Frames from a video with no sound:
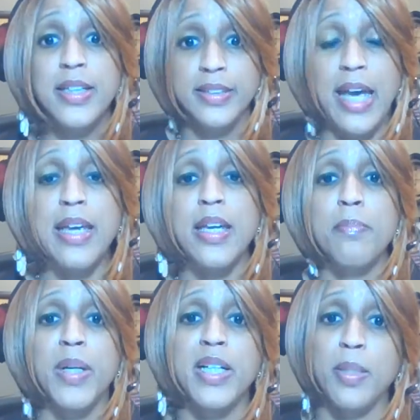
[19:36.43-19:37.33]
taken
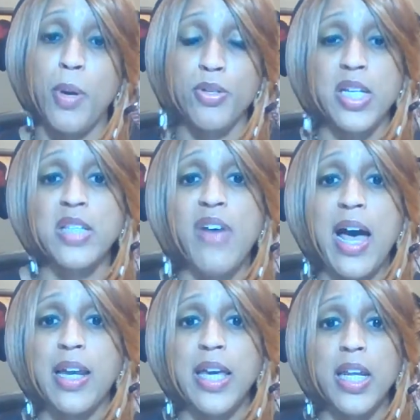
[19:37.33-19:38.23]
because a person is
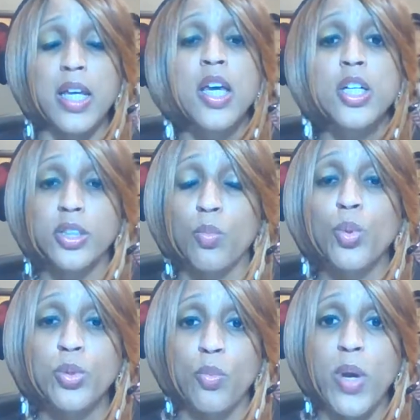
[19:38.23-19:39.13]
violating some
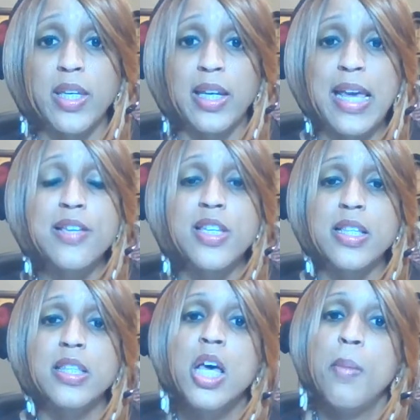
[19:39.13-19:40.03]
rules and regulations.